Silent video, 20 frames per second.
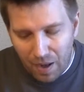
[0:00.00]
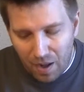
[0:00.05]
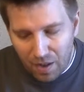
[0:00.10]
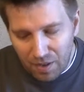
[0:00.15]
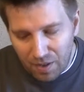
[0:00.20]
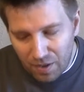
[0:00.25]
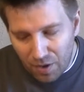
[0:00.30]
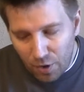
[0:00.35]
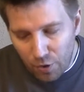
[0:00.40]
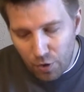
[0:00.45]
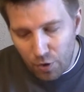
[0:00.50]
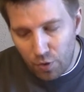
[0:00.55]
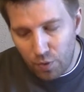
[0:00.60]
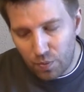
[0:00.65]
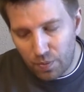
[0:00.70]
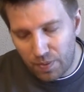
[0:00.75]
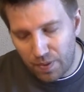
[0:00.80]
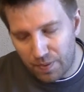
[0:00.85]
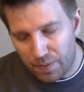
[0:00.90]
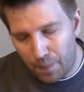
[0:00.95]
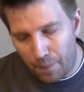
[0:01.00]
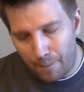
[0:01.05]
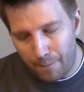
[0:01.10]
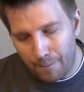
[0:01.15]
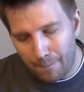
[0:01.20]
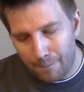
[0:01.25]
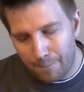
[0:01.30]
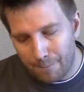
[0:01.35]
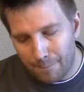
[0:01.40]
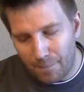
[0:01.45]
All in all, though, this
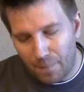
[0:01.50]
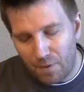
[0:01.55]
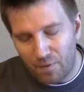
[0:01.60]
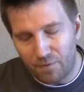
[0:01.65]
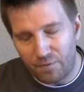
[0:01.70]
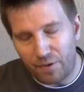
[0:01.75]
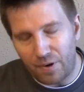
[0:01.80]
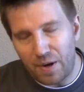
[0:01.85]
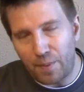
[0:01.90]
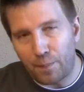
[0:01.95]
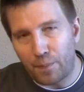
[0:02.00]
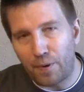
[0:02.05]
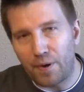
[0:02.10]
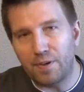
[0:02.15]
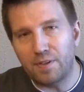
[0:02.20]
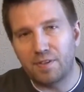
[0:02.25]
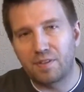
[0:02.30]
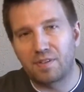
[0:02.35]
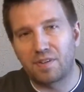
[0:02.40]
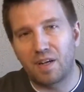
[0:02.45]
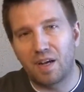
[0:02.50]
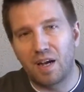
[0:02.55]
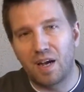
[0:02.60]
very impressed.